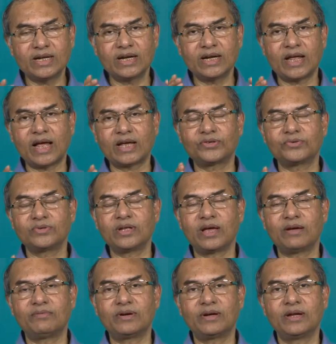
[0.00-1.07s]
can actually
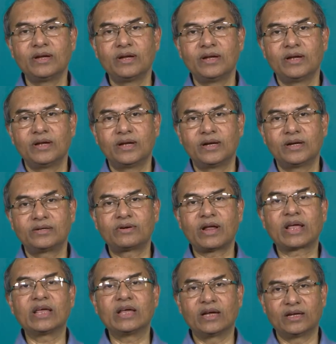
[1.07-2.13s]
have a, a
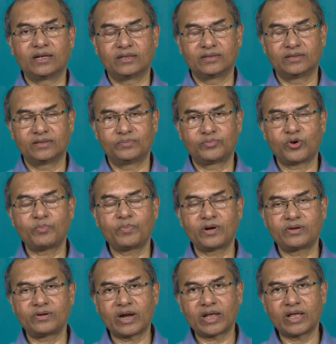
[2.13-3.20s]
tracking proper
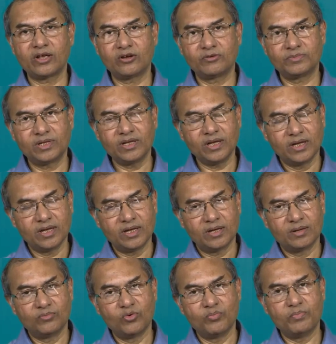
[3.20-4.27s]
tracking of the
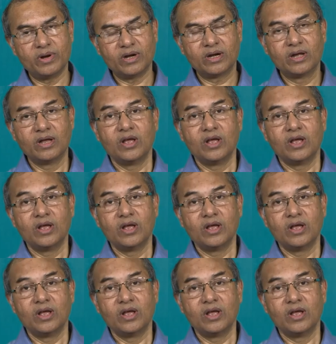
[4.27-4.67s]
movement.